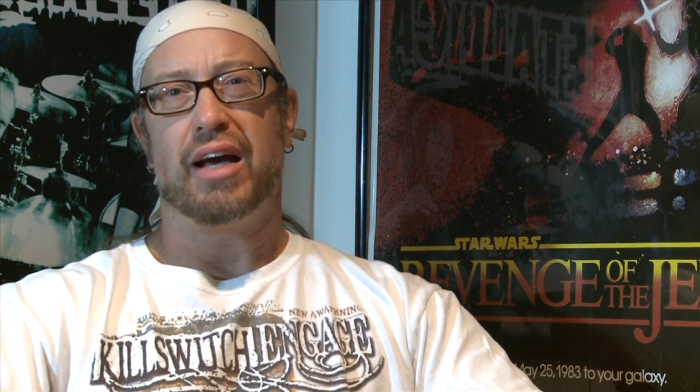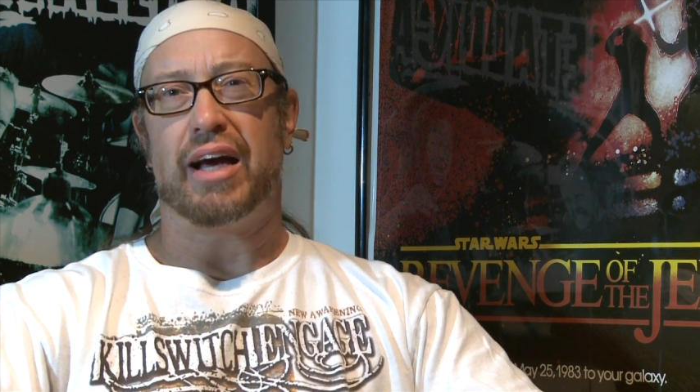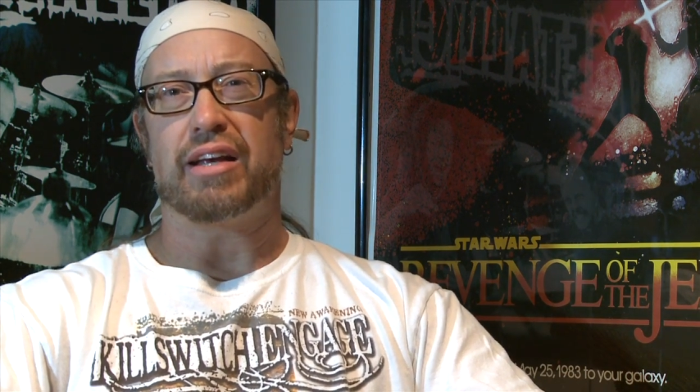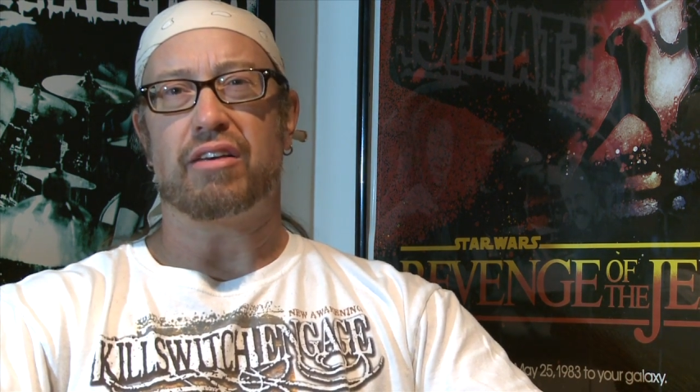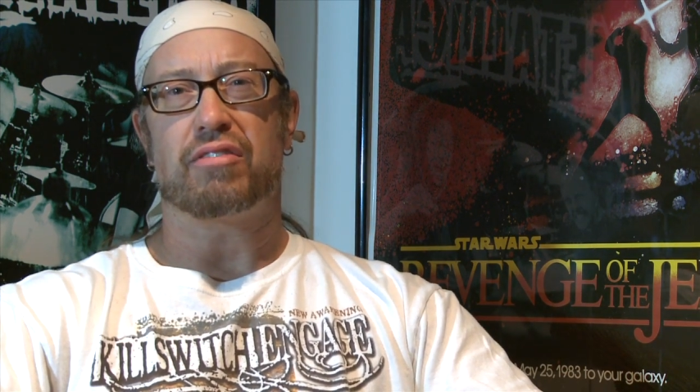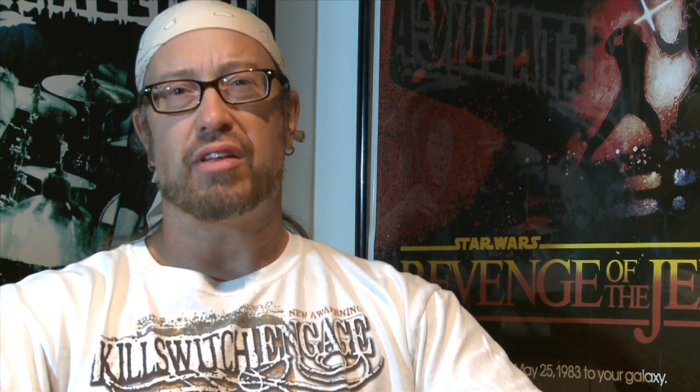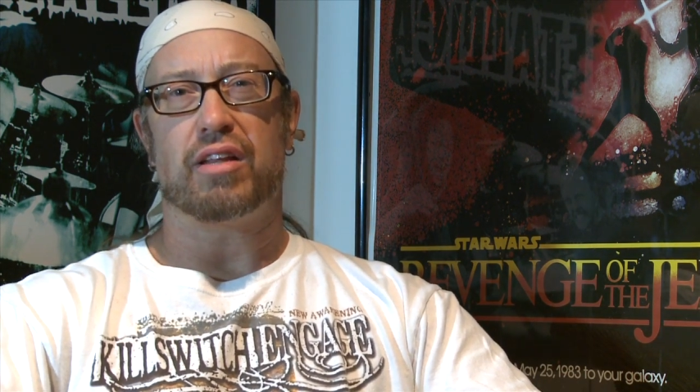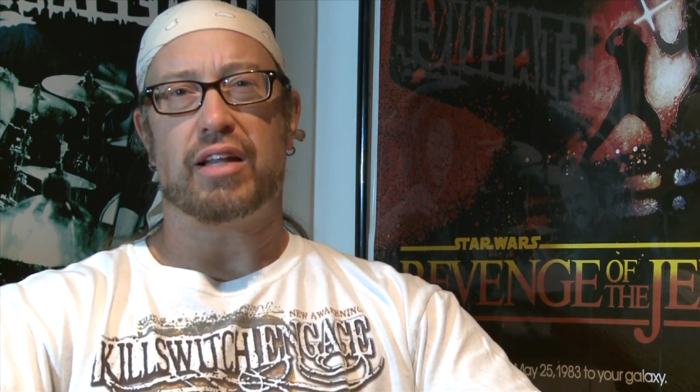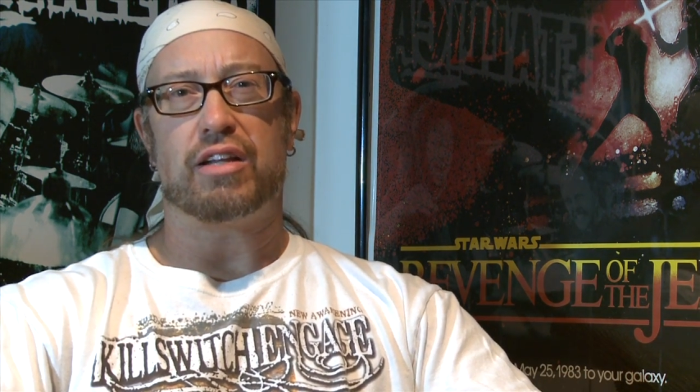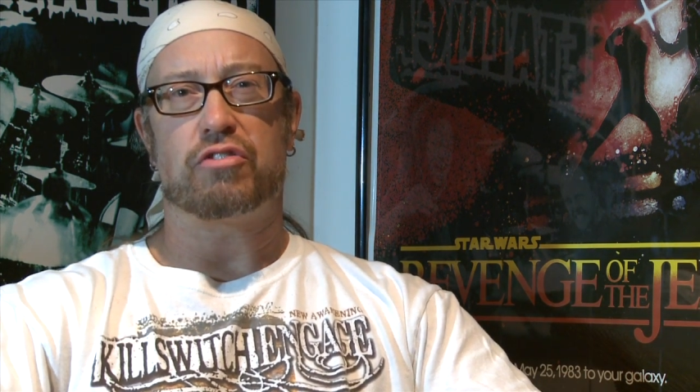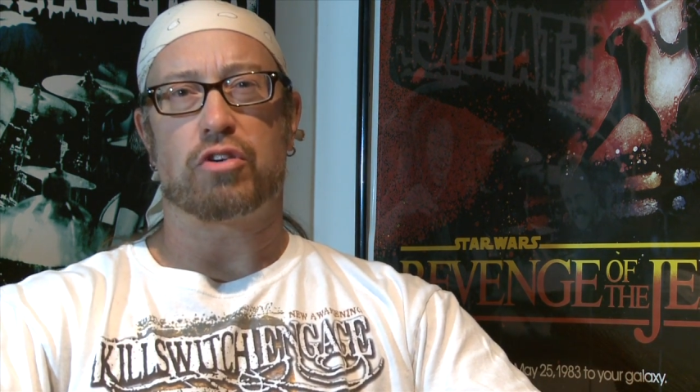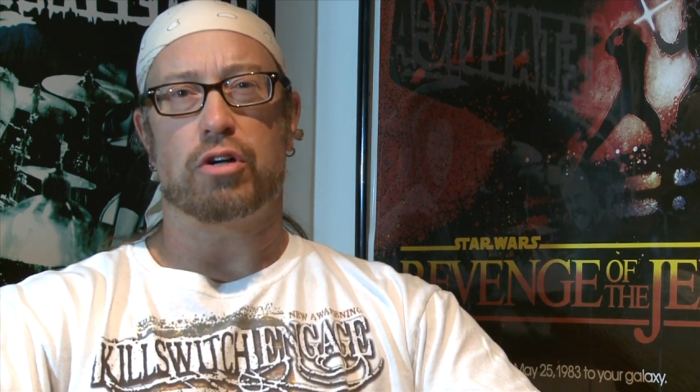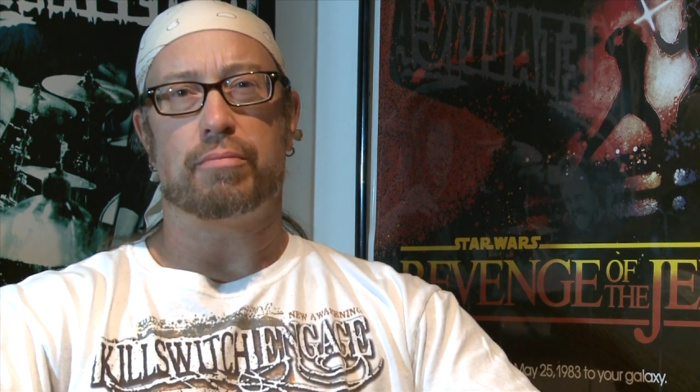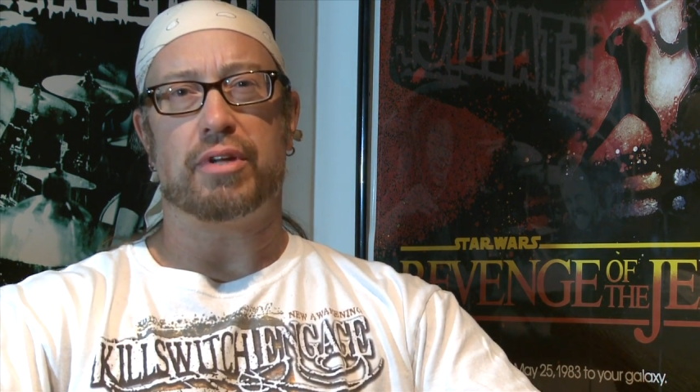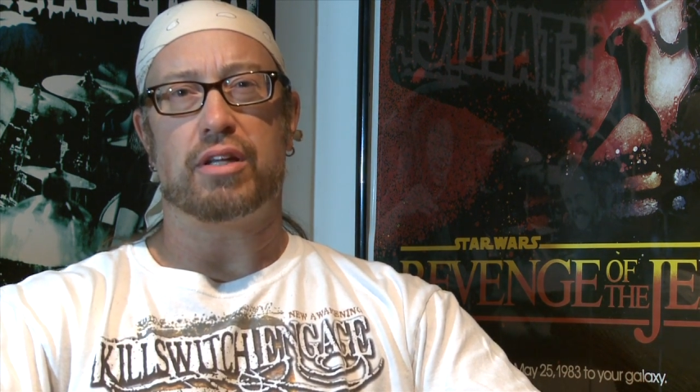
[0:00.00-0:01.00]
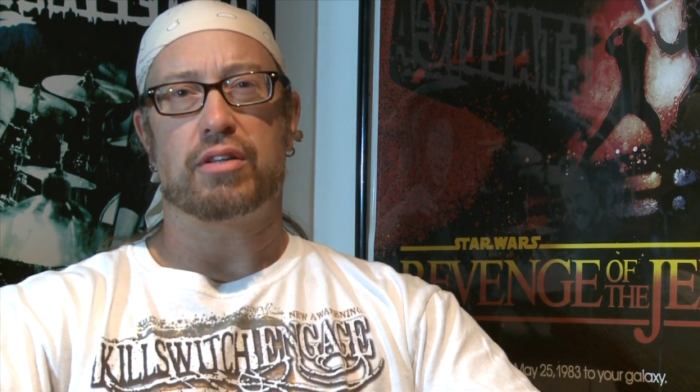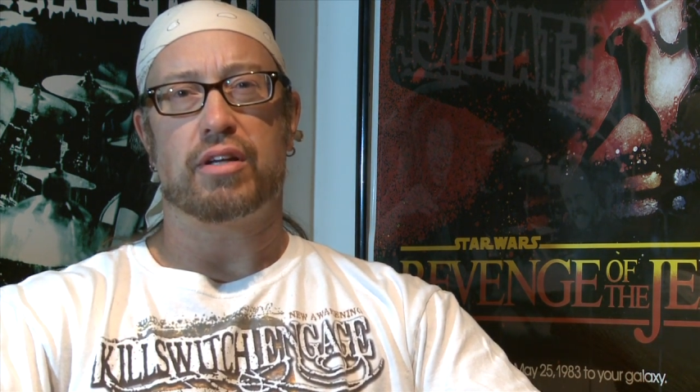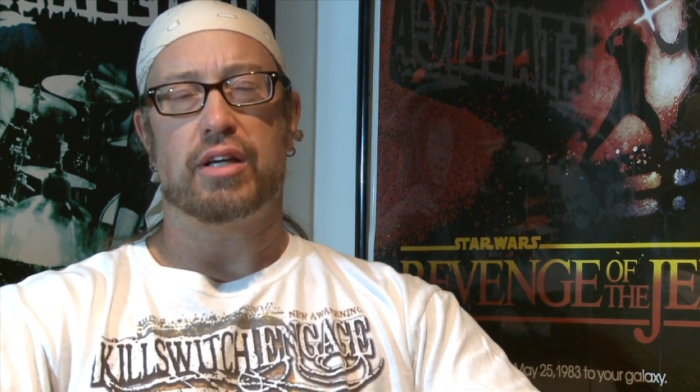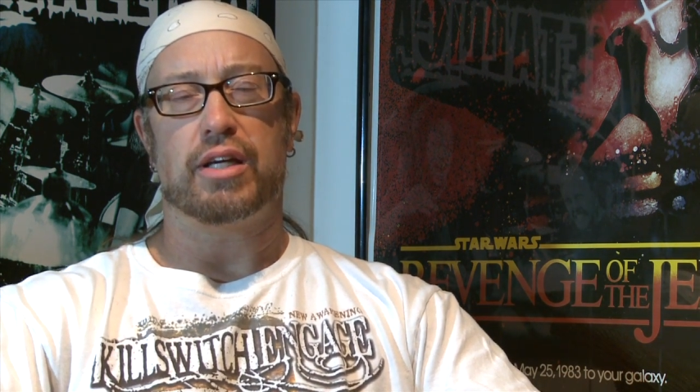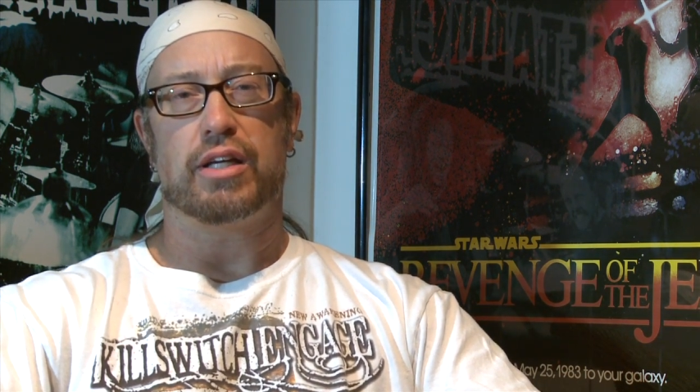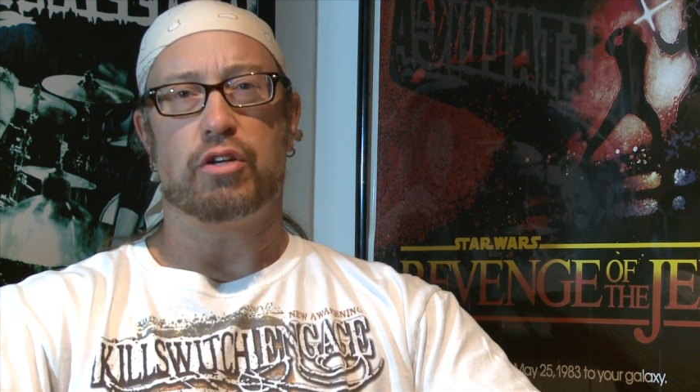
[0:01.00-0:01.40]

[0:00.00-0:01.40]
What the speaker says: I guess that term that they